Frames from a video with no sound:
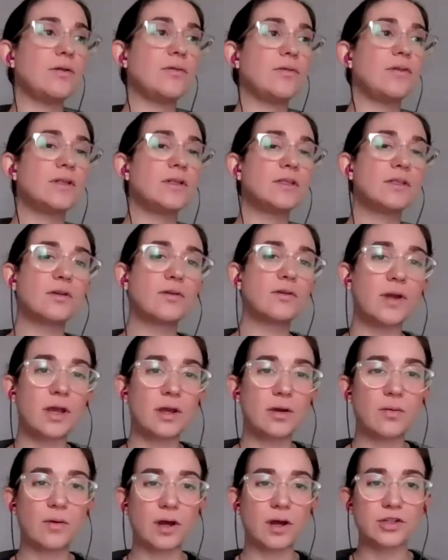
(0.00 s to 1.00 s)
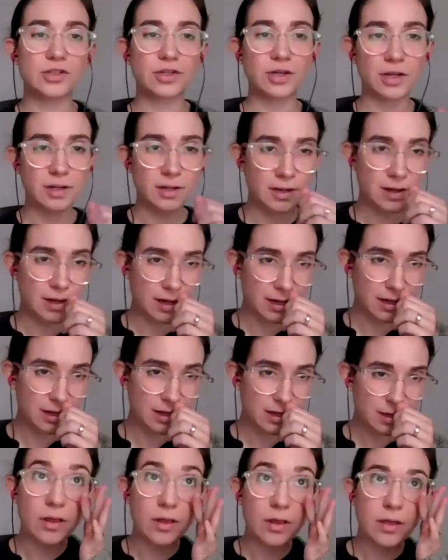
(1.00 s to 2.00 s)
no, that's a great question.
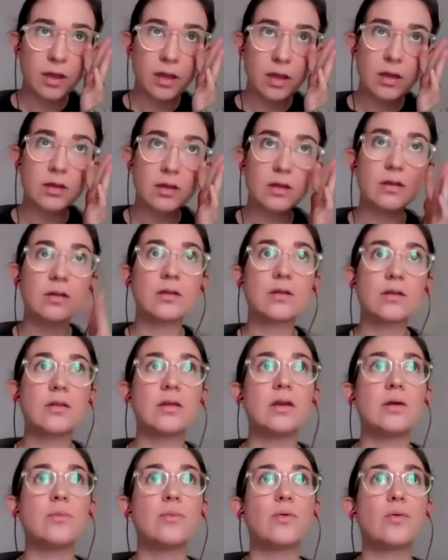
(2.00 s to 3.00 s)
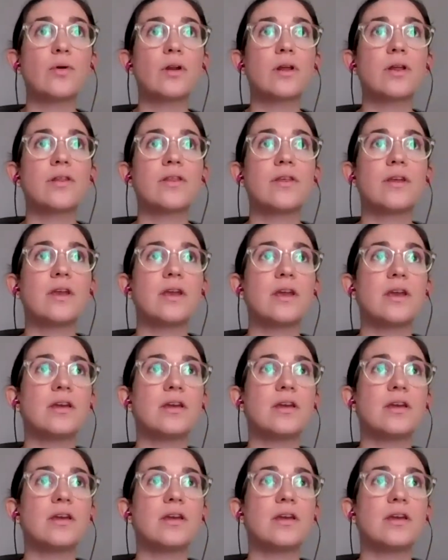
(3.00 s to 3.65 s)
And I think the important thing